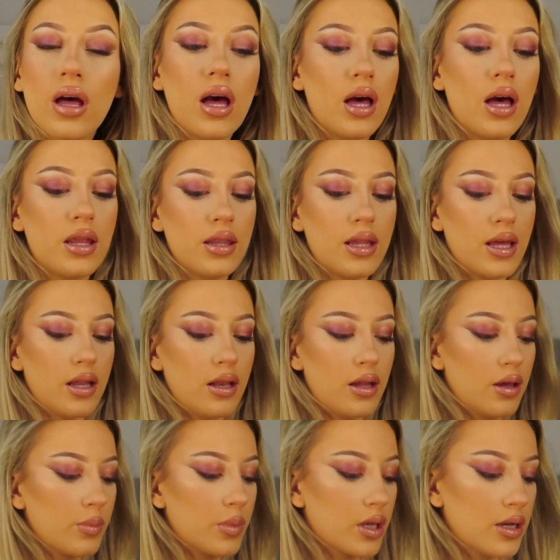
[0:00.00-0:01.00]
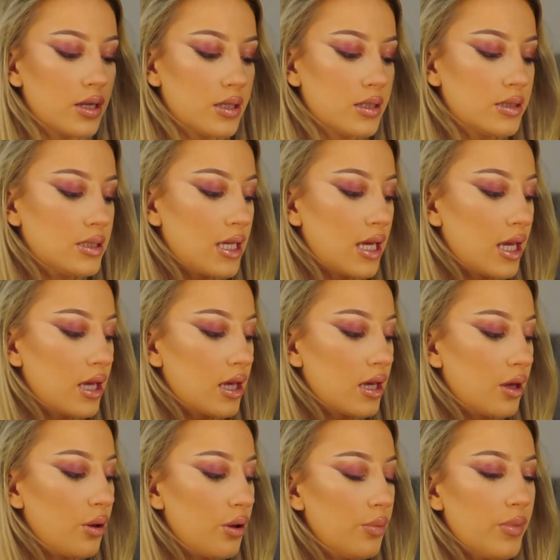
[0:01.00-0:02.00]
And then I'm going to take
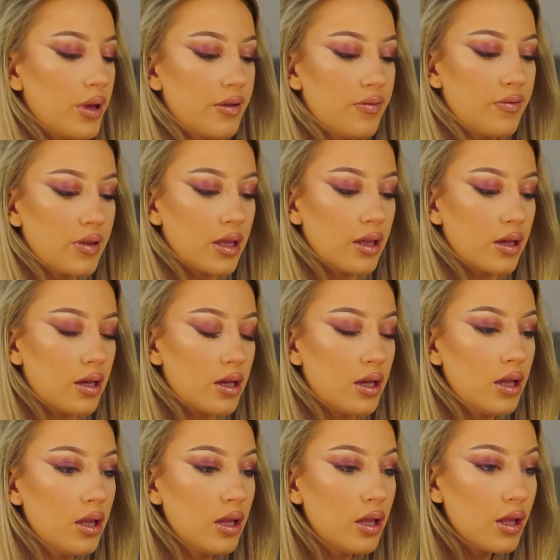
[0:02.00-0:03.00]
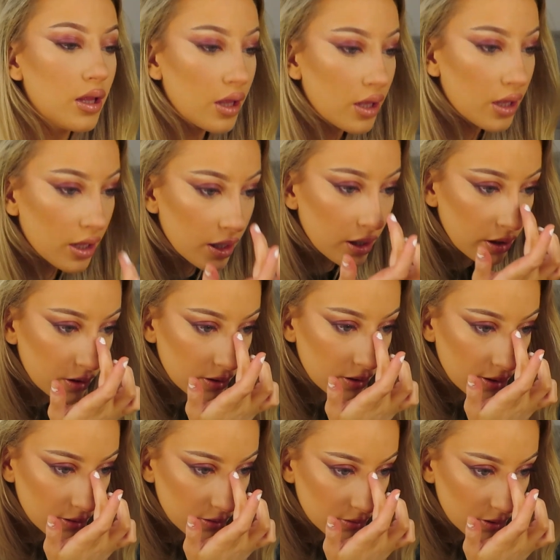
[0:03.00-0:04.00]
it on my finger and go
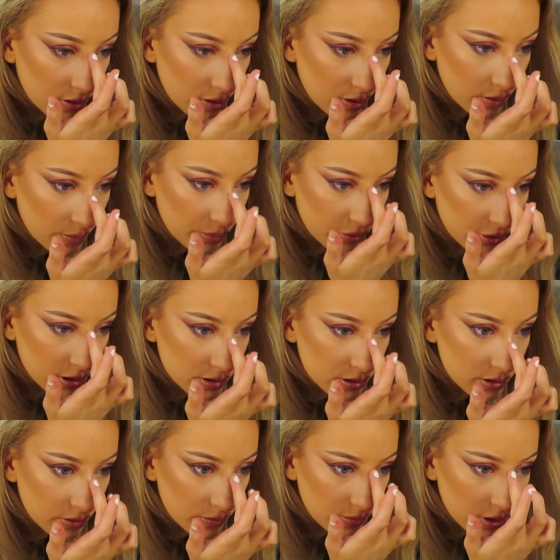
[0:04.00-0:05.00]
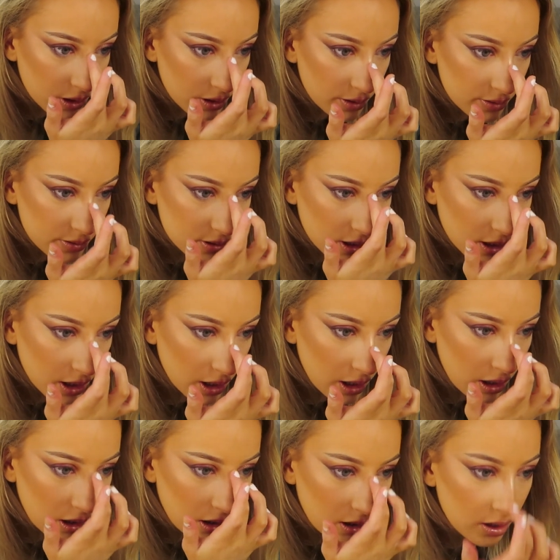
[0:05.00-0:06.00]
down the bridge of my nose
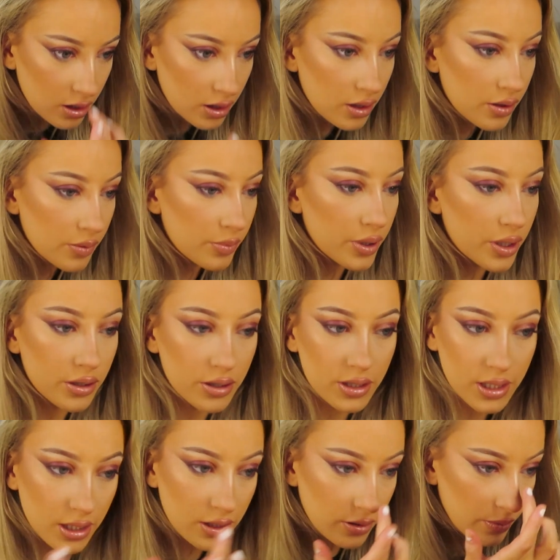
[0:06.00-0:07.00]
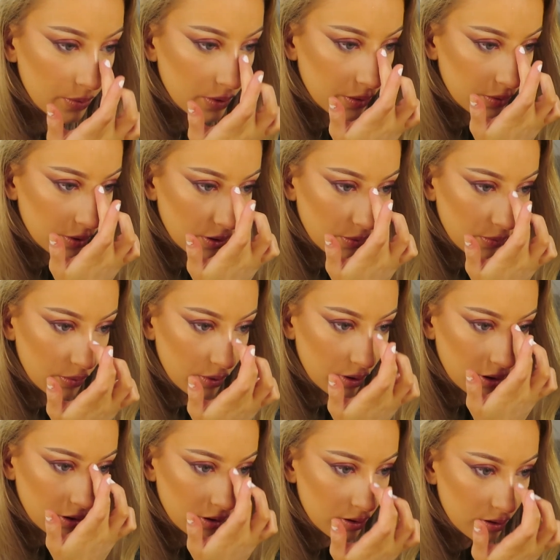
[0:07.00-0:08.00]
here, but only a little bit. We don't
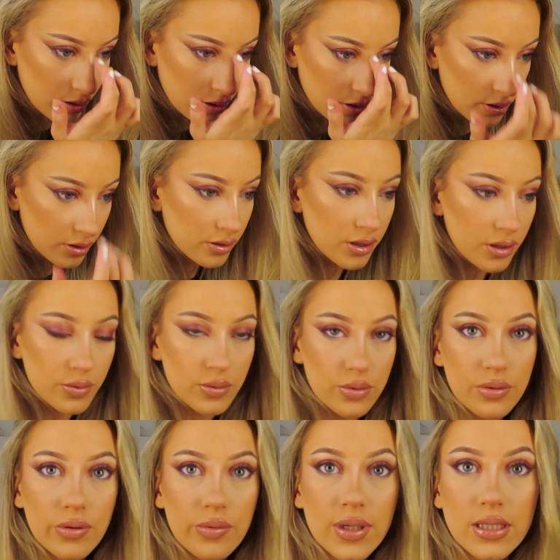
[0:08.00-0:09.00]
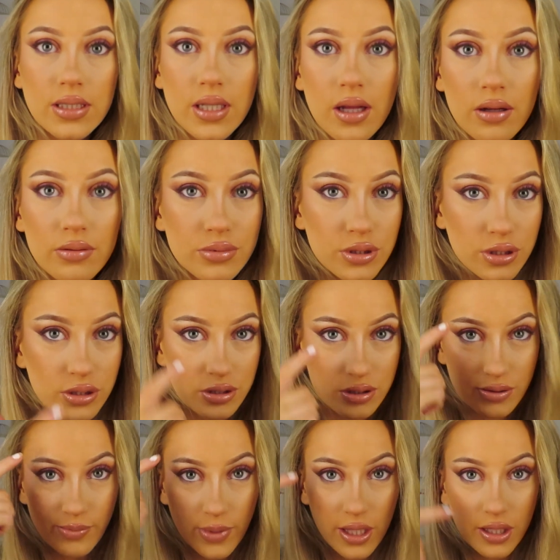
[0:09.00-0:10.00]
want to go all the way down, just
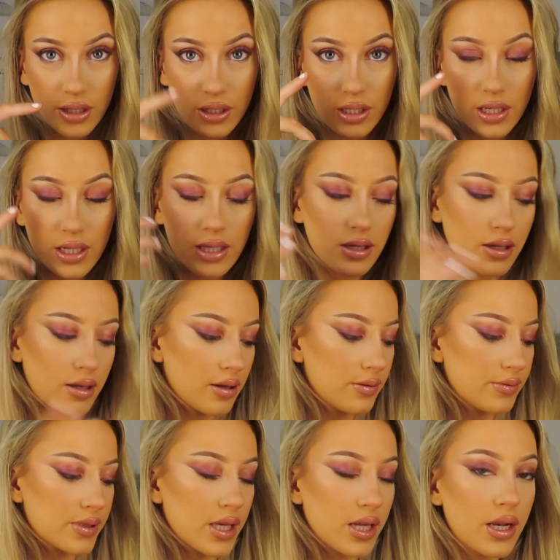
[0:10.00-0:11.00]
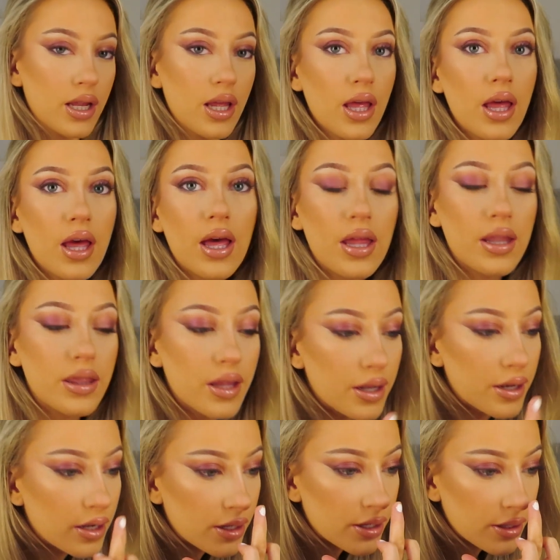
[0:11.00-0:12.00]
to make it look like it curves in, and then
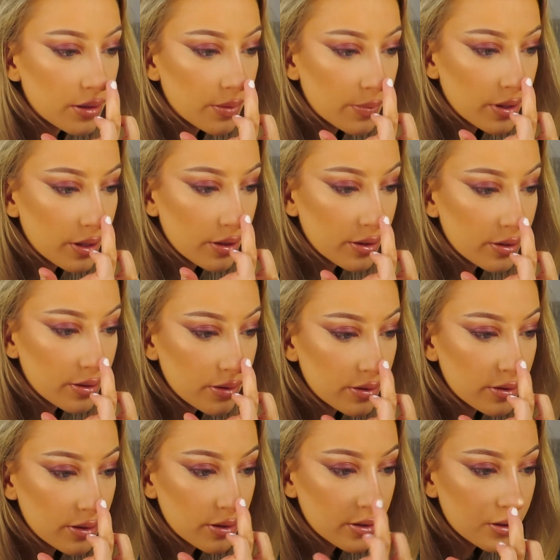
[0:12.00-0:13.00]
a little bit on